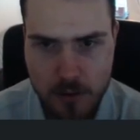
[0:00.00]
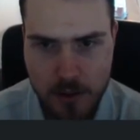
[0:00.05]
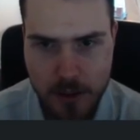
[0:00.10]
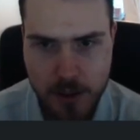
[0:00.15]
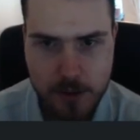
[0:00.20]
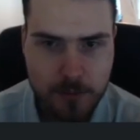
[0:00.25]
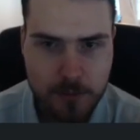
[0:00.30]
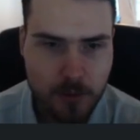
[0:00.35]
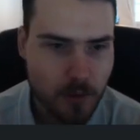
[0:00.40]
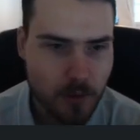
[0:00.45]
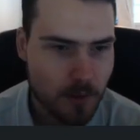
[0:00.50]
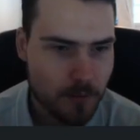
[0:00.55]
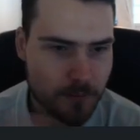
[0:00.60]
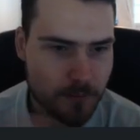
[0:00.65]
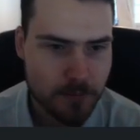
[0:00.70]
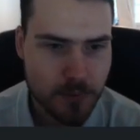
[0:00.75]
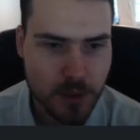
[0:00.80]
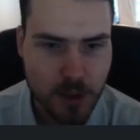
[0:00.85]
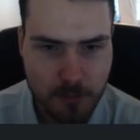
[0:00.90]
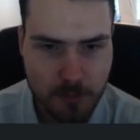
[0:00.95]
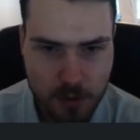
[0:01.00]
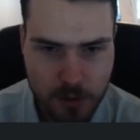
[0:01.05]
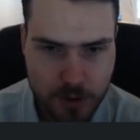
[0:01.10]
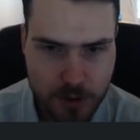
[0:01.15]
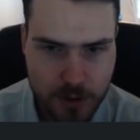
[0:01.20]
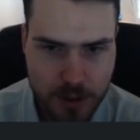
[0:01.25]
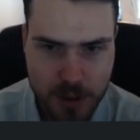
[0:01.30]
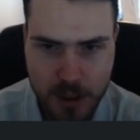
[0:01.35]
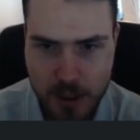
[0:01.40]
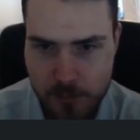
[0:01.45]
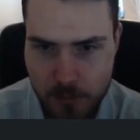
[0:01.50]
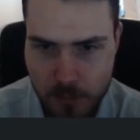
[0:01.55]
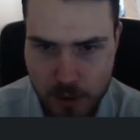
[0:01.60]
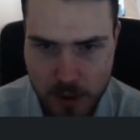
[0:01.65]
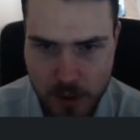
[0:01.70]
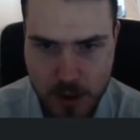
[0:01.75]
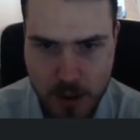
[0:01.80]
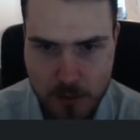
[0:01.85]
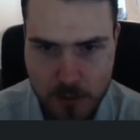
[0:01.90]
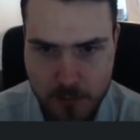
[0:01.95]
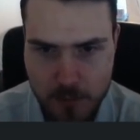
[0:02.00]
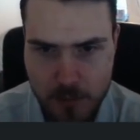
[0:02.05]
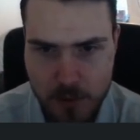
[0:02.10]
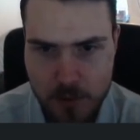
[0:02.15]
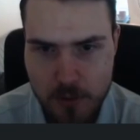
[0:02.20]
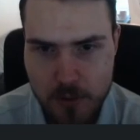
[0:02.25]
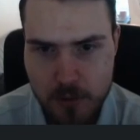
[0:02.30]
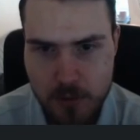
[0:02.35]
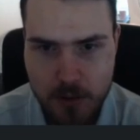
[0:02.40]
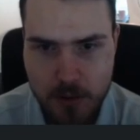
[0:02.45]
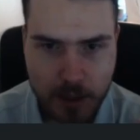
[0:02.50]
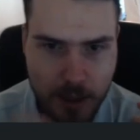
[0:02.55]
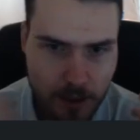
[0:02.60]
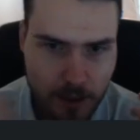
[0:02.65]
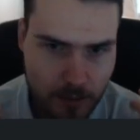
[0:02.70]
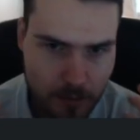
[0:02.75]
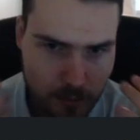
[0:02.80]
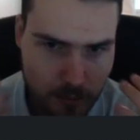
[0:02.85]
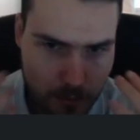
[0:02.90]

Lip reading: if you have pretty much the same team and